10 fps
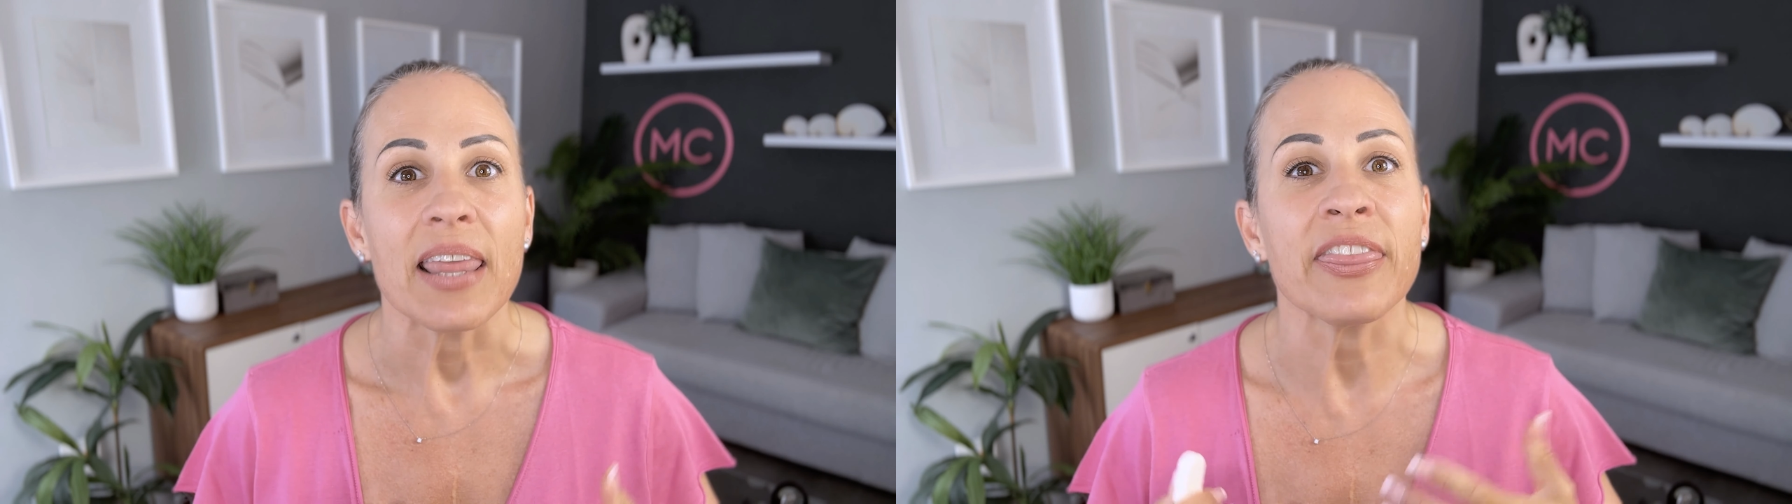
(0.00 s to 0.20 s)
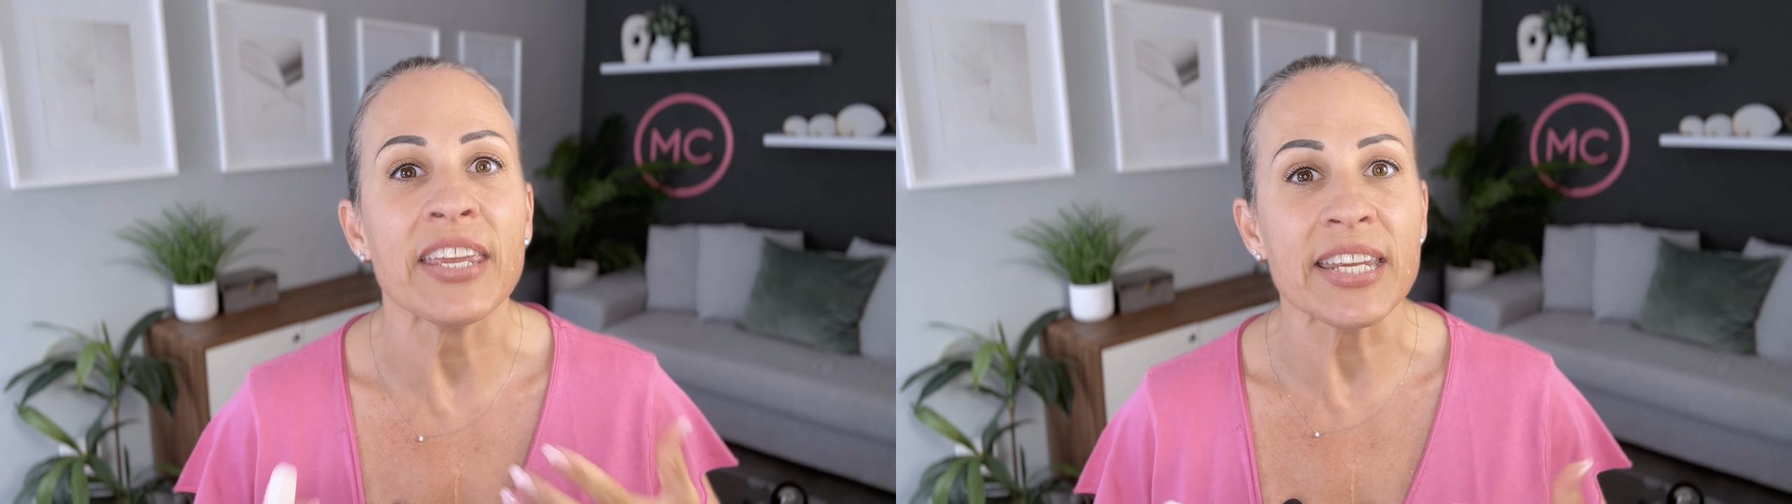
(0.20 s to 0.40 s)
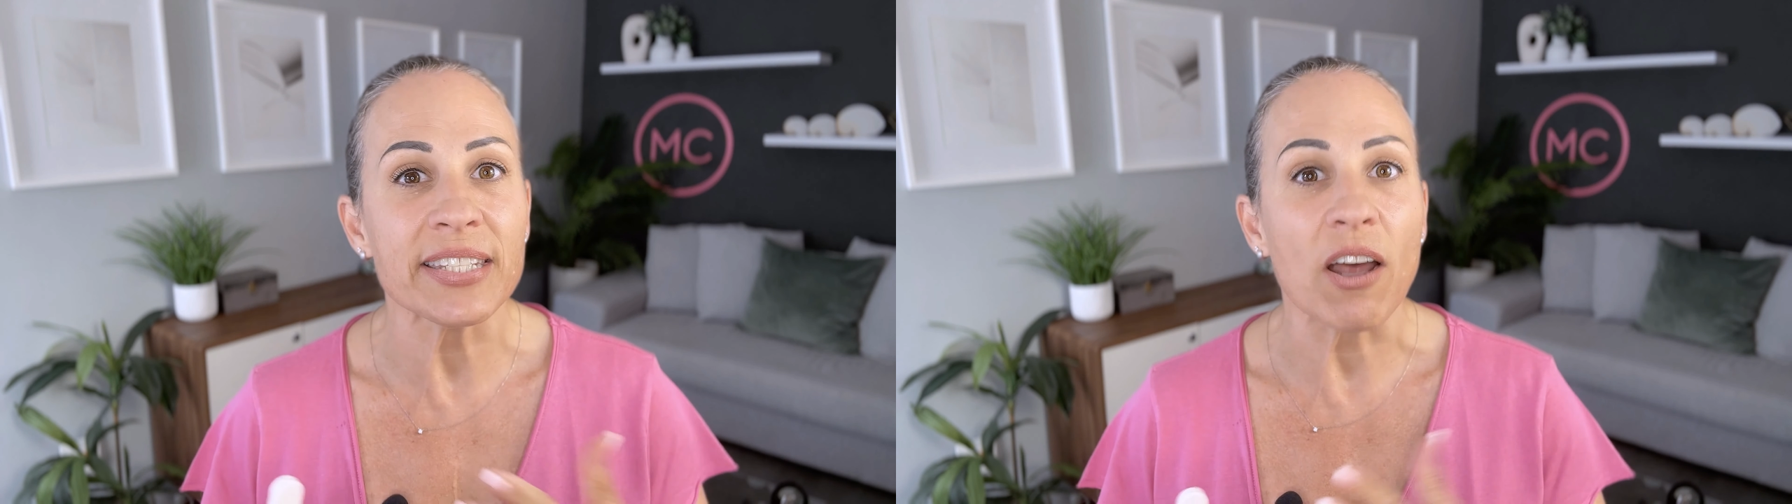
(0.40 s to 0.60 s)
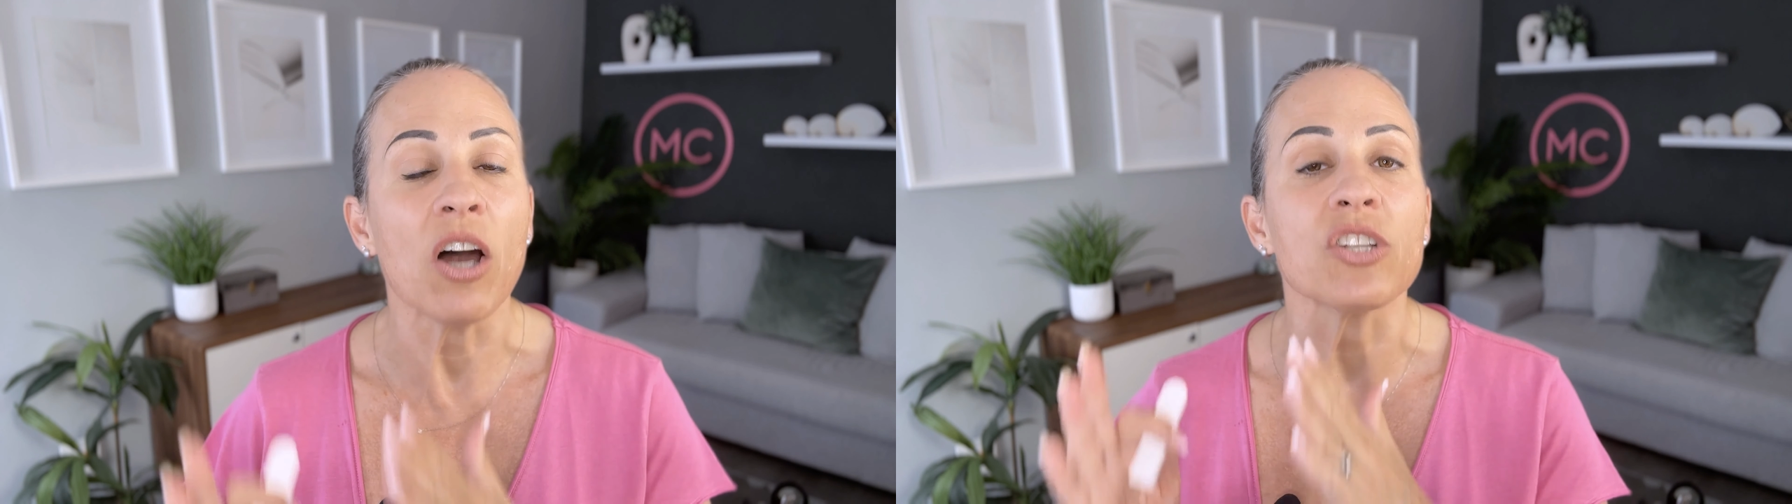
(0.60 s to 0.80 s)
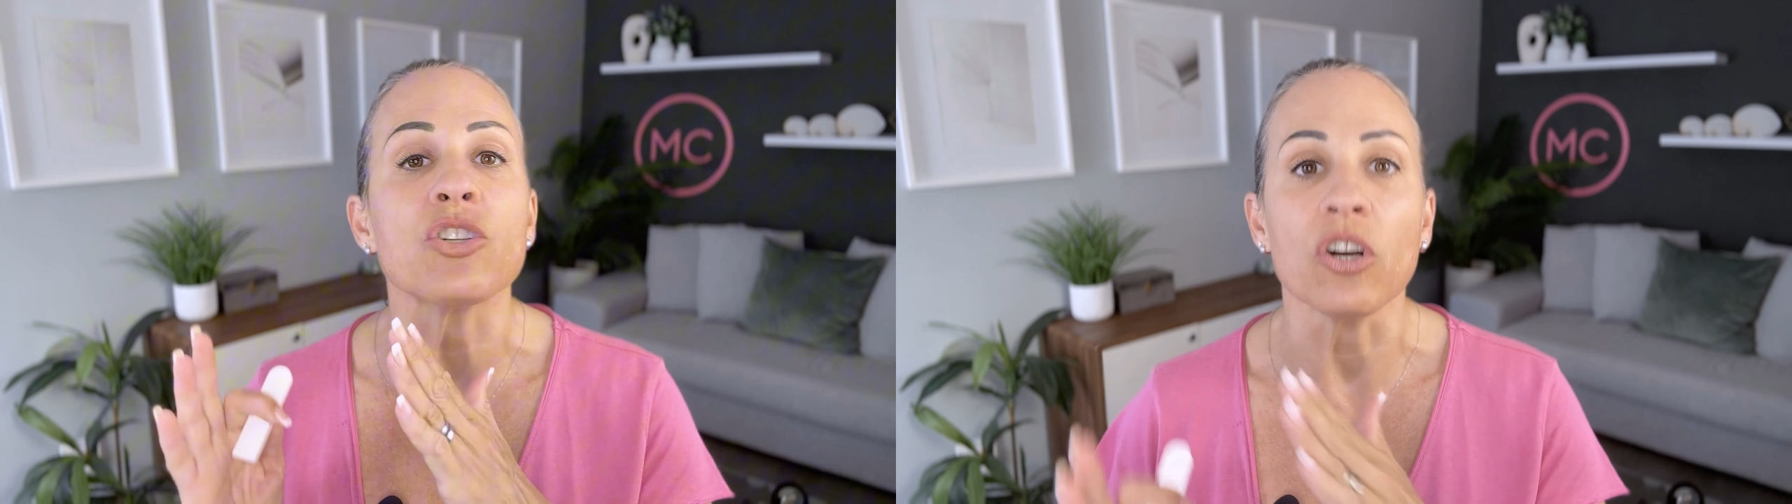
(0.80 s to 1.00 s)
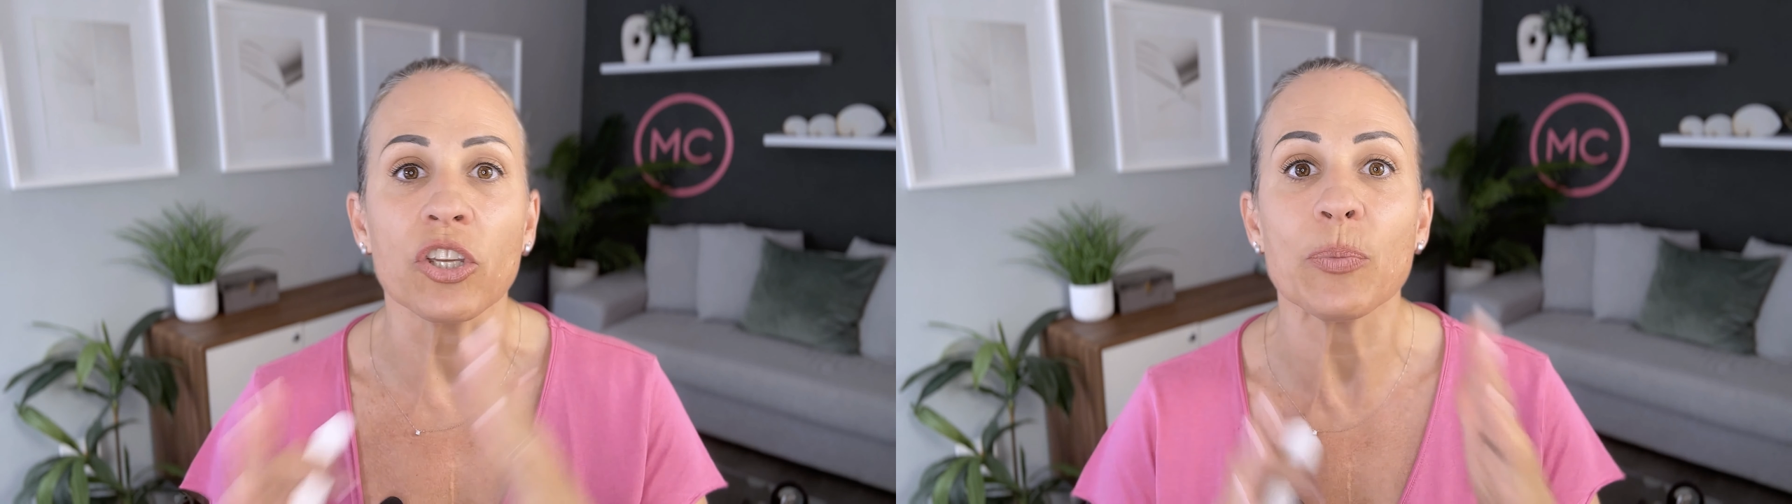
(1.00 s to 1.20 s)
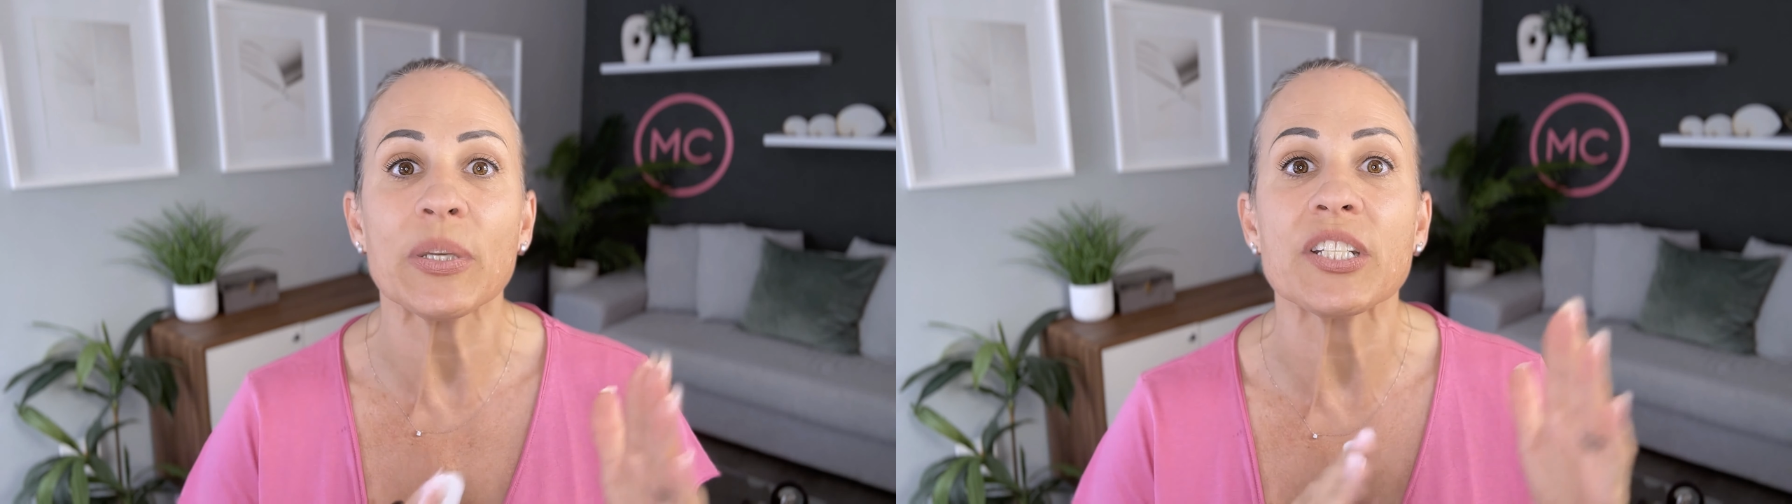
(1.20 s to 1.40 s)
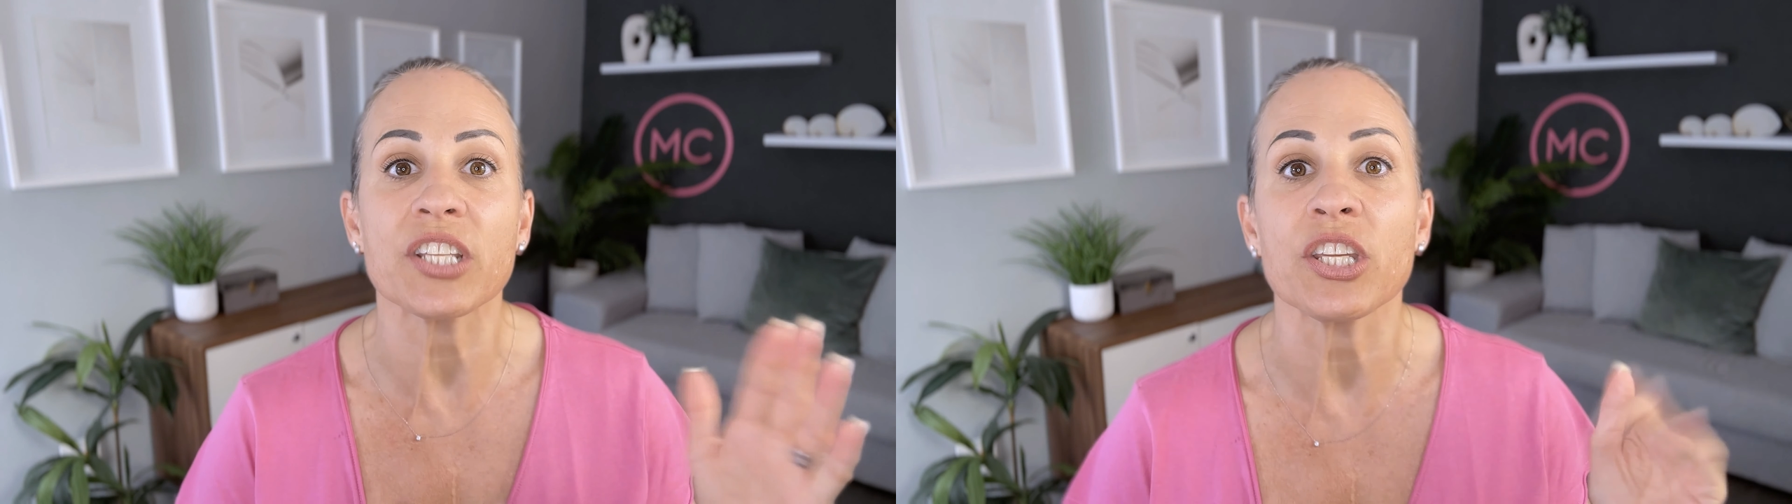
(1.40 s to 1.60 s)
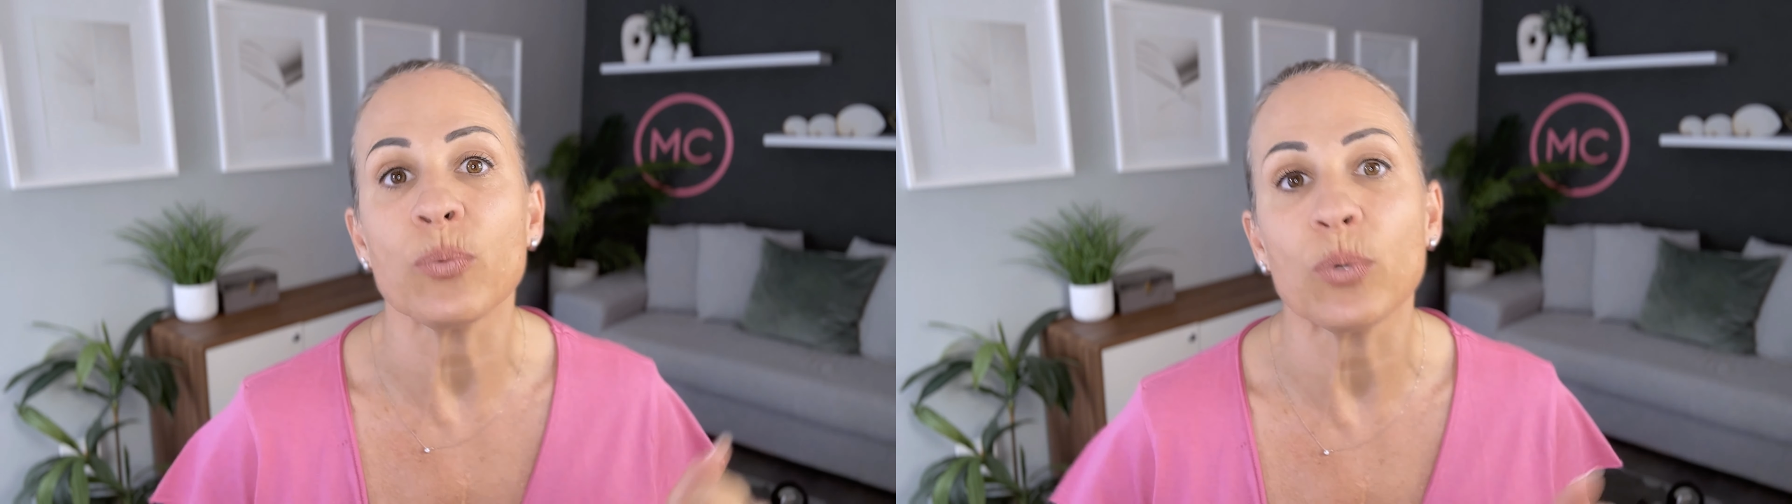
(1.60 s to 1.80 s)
these are documents that you